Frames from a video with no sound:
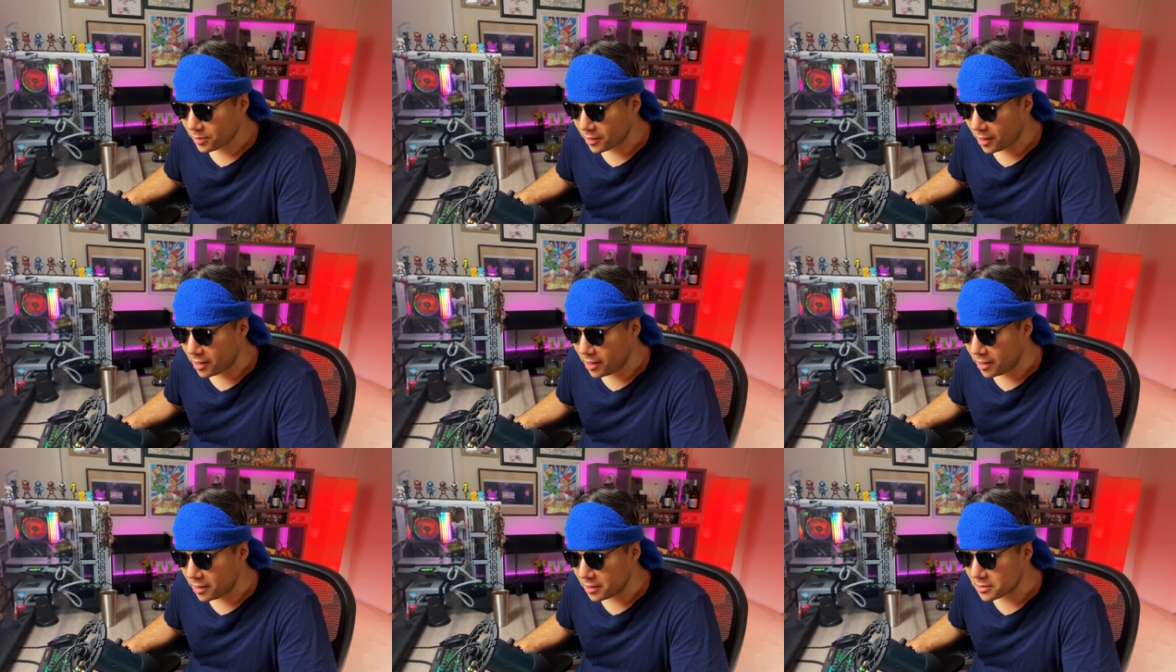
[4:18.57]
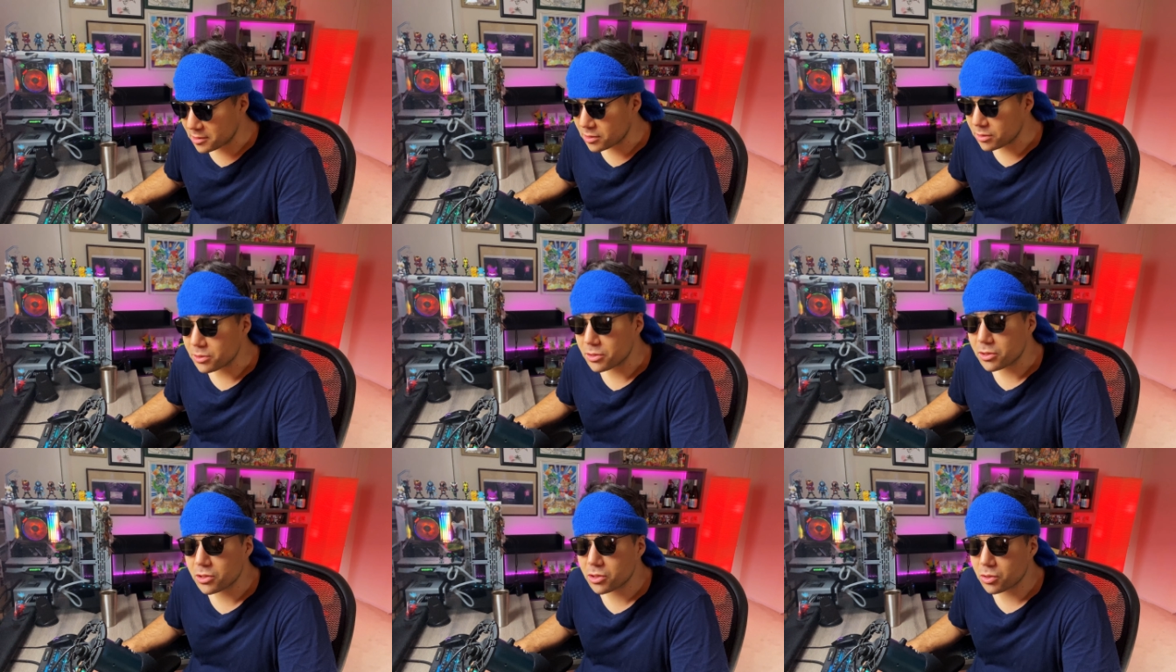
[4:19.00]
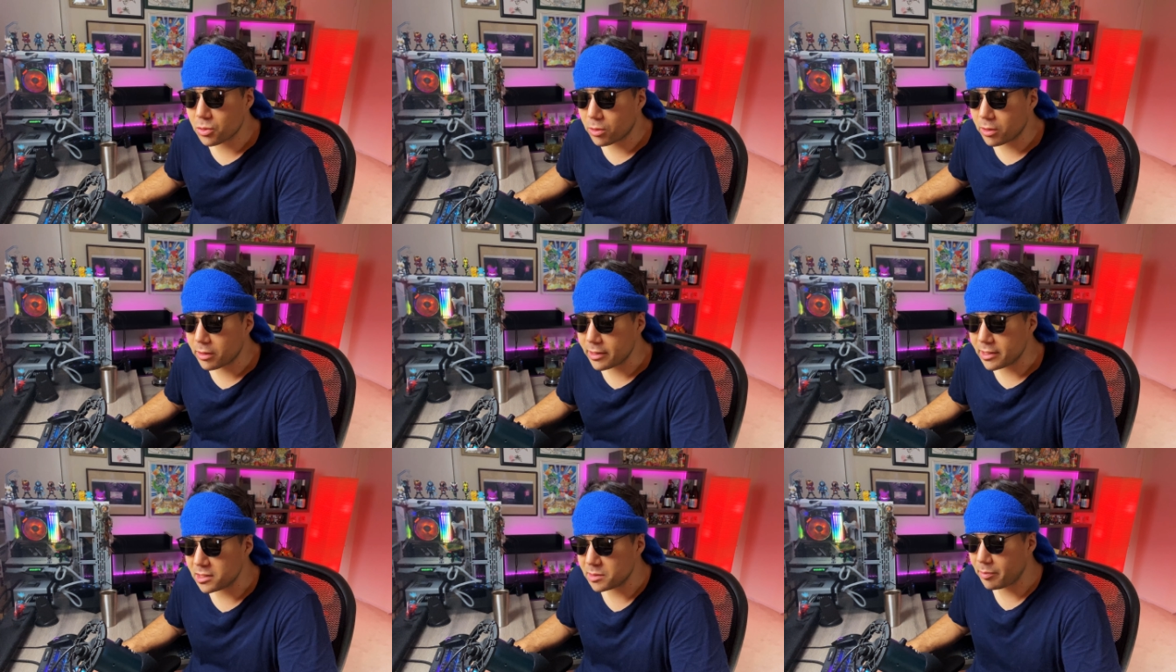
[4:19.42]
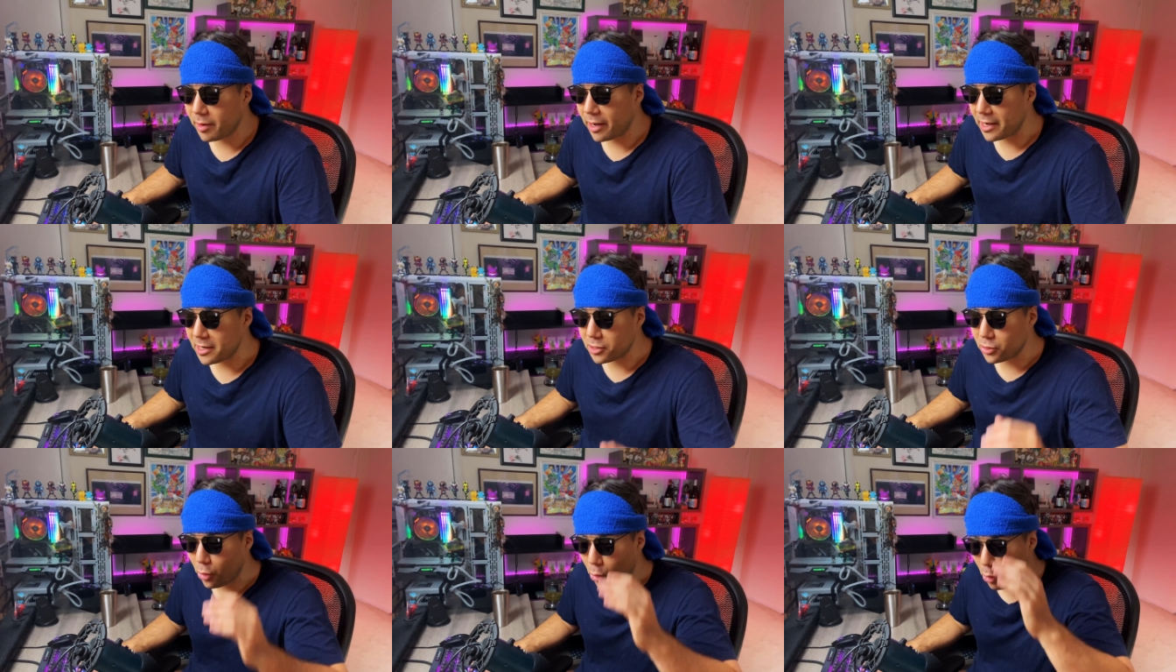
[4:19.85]
Uh, so story is
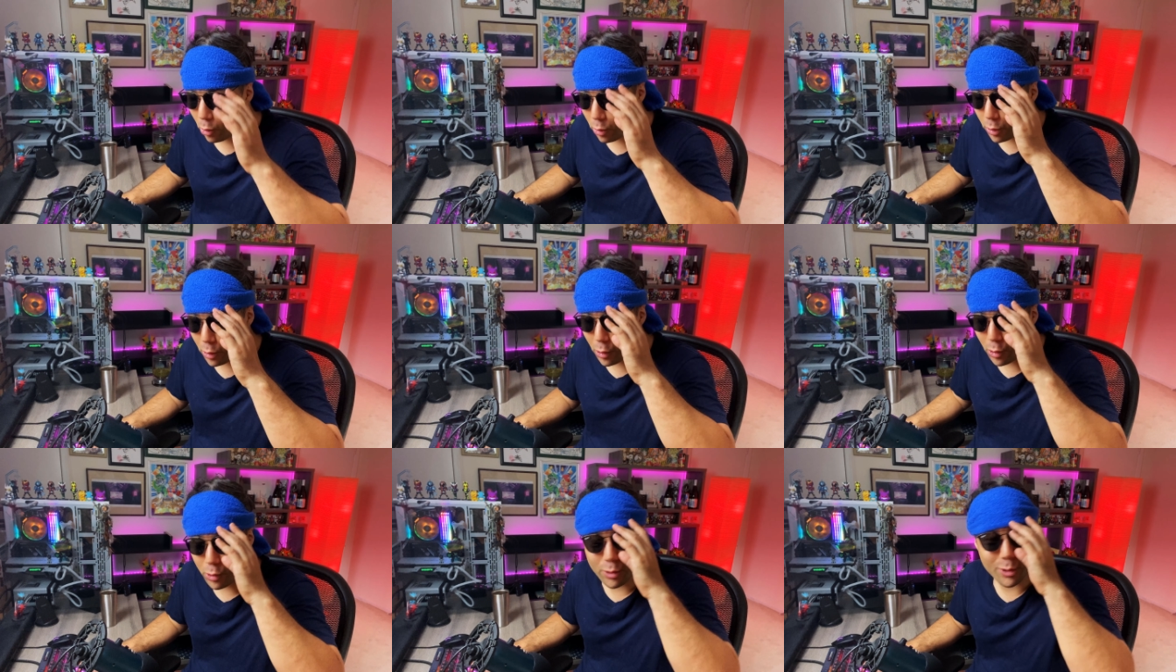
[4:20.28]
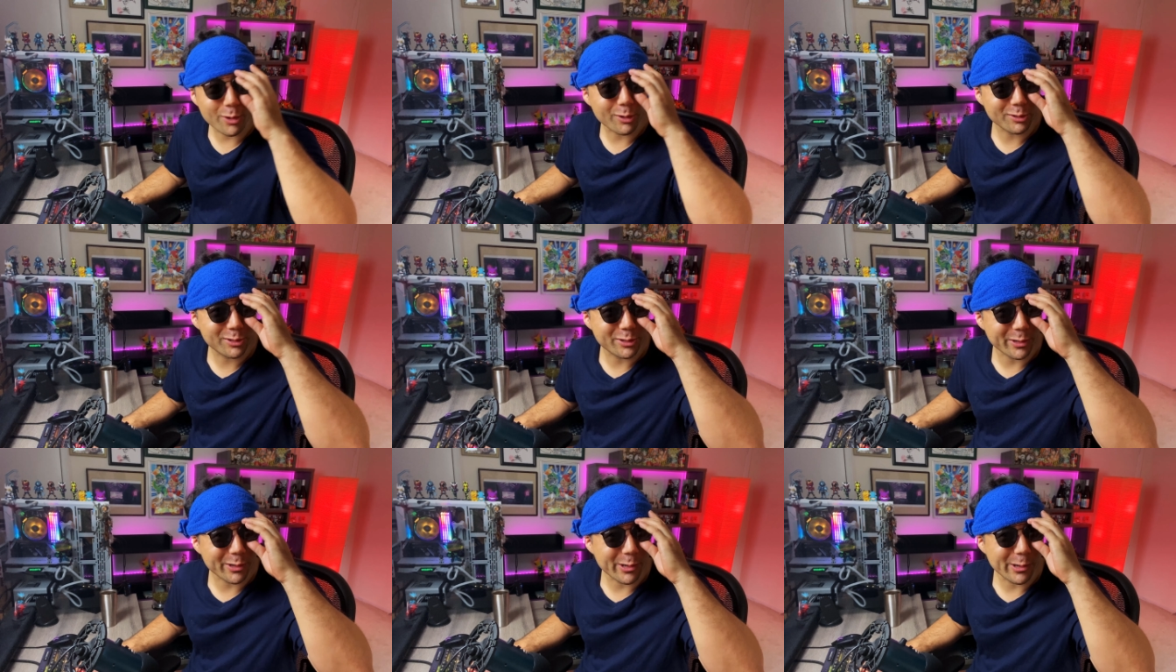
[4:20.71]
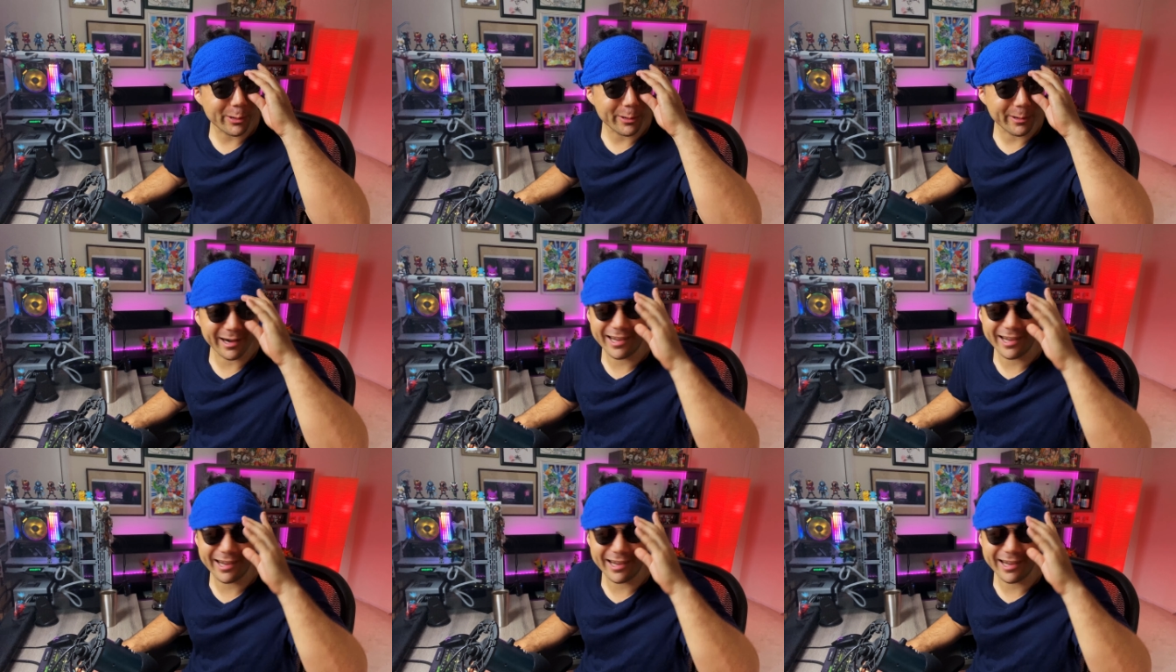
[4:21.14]
by Togo Goto.